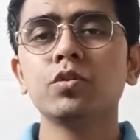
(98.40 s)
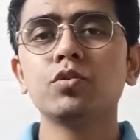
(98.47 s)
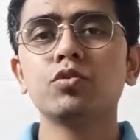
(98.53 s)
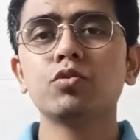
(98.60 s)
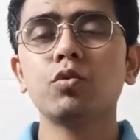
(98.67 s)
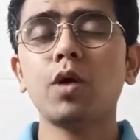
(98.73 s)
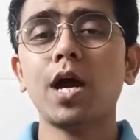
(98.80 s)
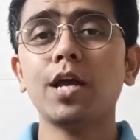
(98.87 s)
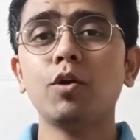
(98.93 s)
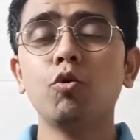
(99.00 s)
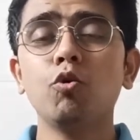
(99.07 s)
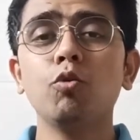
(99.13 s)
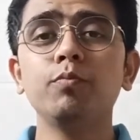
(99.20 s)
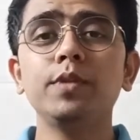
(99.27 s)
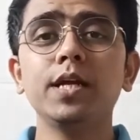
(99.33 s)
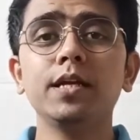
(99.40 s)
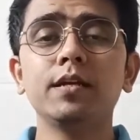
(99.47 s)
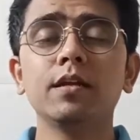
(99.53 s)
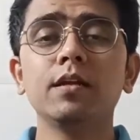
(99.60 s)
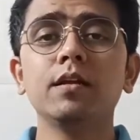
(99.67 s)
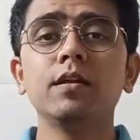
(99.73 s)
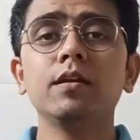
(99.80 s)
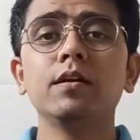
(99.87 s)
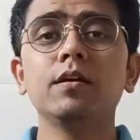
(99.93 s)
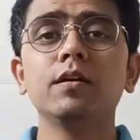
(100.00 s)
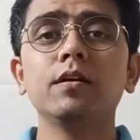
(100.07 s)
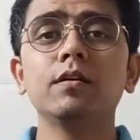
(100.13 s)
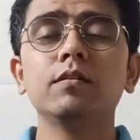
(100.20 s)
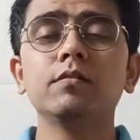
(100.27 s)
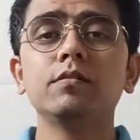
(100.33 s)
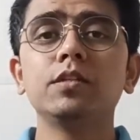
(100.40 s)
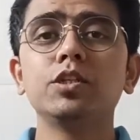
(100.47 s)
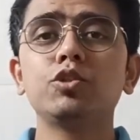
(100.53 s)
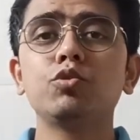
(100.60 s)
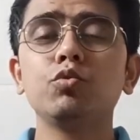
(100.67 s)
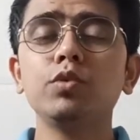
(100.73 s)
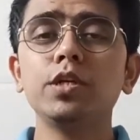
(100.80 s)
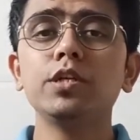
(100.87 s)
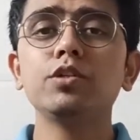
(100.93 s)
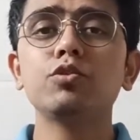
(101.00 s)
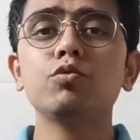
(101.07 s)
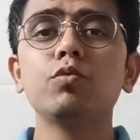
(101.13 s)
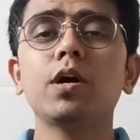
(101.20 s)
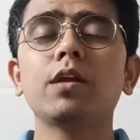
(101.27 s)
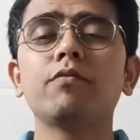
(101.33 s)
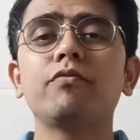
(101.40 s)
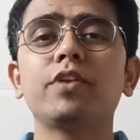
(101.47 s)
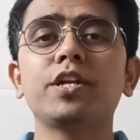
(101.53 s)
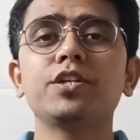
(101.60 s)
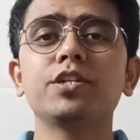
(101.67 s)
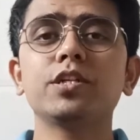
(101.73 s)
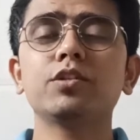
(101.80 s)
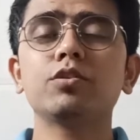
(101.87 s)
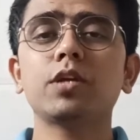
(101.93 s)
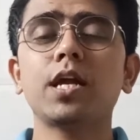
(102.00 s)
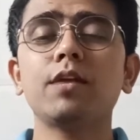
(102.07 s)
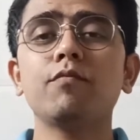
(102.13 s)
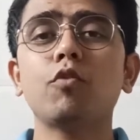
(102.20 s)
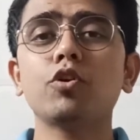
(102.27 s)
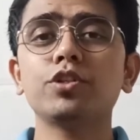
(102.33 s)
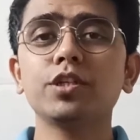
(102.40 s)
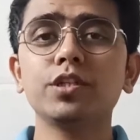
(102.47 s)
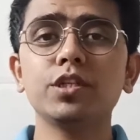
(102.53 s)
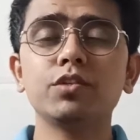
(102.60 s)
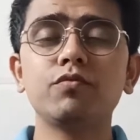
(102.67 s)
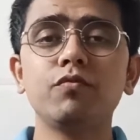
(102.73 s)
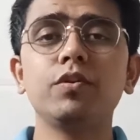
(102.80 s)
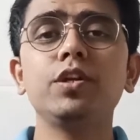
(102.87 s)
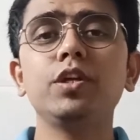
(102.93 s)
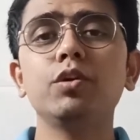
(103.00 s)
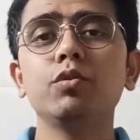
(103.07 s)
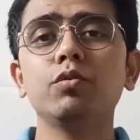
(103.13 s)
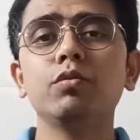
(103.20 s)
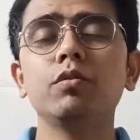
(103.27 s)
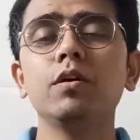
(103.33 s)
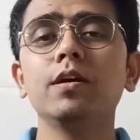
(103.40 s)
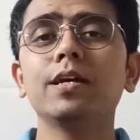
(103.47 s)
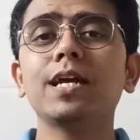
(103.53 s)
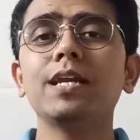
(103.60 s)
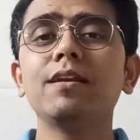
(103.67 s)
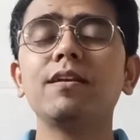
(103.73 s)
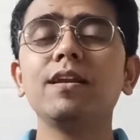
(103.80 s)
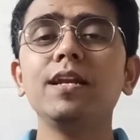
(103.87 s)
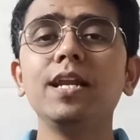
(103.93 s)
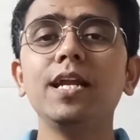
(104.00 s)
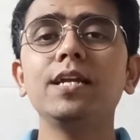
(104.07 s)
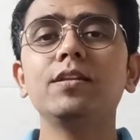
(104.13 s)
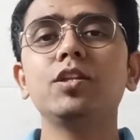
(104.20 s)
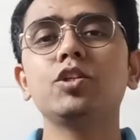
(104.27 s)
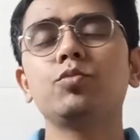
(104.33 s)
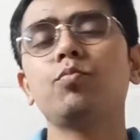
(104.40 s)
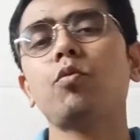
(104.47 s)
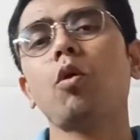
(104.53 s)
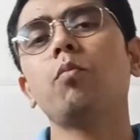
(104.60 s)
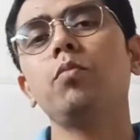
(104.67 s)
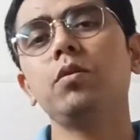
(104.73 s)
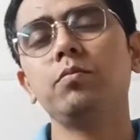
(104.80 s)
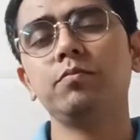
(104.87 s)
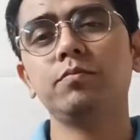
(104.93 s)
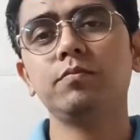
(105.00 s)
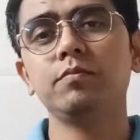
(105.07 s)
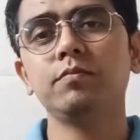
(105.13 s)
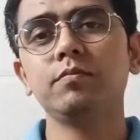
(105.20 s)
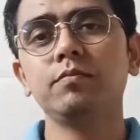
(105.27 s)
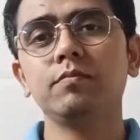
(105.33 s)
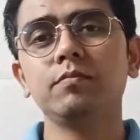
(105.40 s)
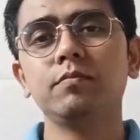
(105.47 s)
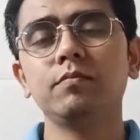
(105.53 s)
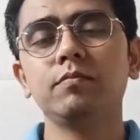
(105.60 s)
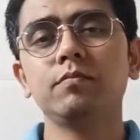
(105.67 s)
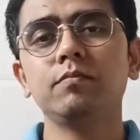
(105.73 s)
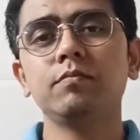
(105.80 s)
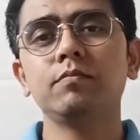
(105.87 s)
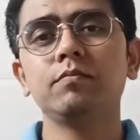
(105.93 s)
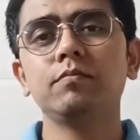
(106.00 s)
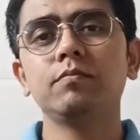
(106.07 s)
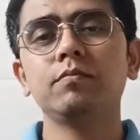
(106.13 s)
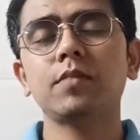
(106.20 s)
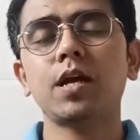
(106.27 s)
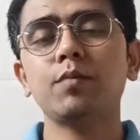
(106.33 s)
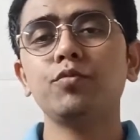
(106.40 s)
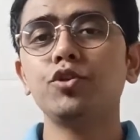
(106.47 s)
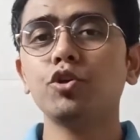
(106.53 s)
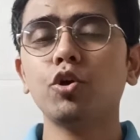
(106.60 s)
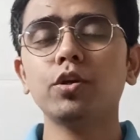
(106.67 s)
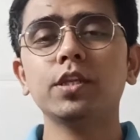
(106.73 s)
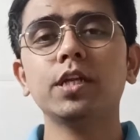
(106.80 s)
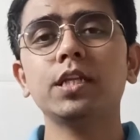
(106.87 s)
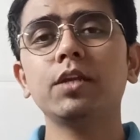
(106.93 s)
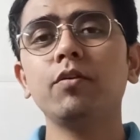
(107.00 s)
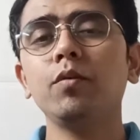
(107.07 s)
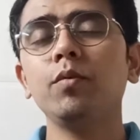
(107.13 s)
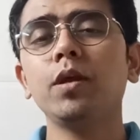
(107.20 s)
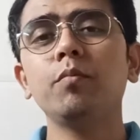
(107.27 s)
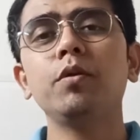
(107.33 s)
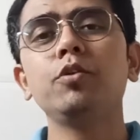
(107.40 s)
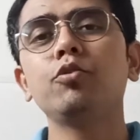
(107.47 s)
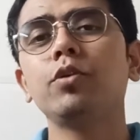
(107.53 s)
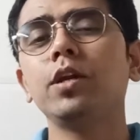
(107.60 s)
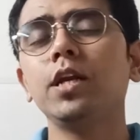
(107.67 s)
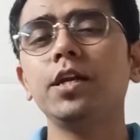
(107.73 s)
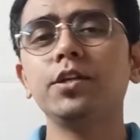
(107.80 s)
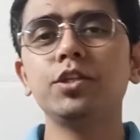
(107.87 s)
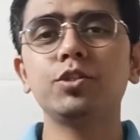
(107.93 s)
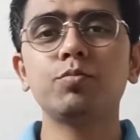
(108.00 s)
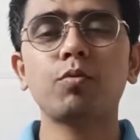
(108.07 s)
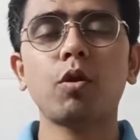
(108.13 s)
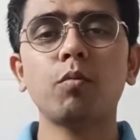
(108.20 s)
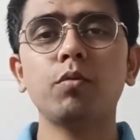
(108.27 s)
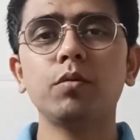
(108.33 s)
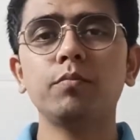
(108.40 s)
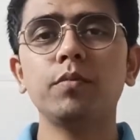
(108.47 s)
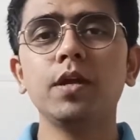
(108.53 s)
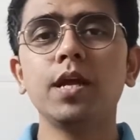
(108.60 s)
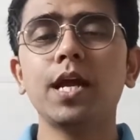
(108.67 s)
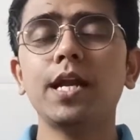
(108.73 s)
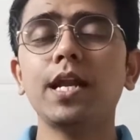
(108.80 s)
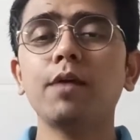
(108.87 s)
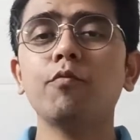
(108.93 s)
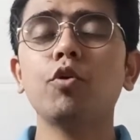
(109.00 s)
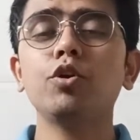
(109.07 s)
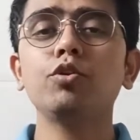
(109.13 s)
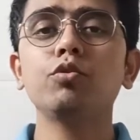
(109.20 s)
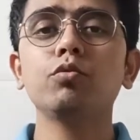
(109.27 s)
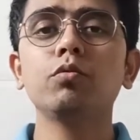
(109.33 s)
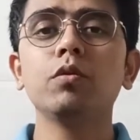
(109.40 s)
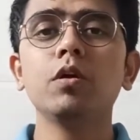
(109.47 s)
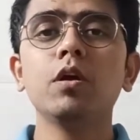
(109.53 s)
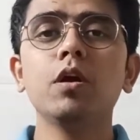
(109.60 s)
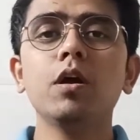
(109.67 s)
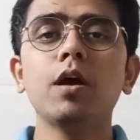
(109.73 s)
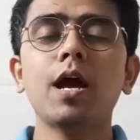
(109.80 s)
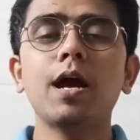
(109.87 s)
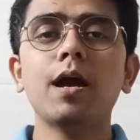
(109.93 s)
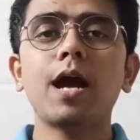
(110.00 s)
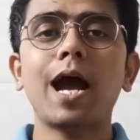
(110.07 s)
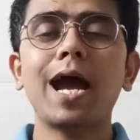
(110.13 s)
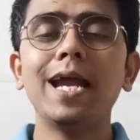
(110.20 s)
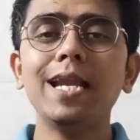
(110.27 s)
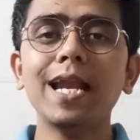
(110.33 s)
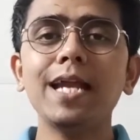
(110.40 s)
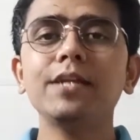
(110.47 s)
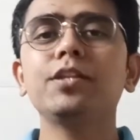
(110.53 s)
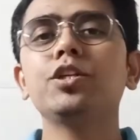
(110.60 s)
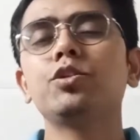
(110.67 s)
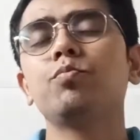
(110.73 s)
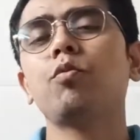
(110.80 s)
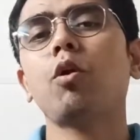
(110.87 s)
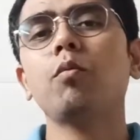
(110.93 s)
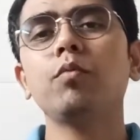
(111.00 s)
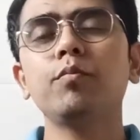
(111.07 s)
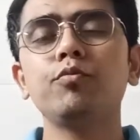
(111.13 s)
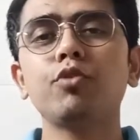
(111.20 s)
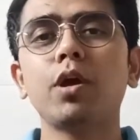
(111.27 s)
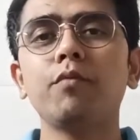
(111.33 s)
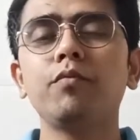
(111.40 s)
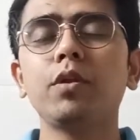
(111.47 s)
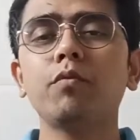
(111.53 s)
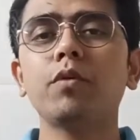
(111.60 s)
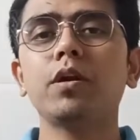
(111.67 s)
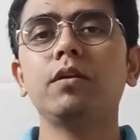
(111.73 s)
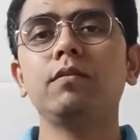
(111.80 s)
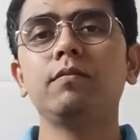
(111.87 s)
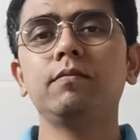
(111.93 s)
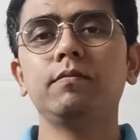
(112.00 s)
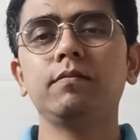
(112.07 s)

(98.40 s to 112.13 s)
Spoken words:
So I hope that the students who are freshers and watching this video can relate this problem. I'm sure that they will be able to relate this problem. And I want to highlight this problem to everyone,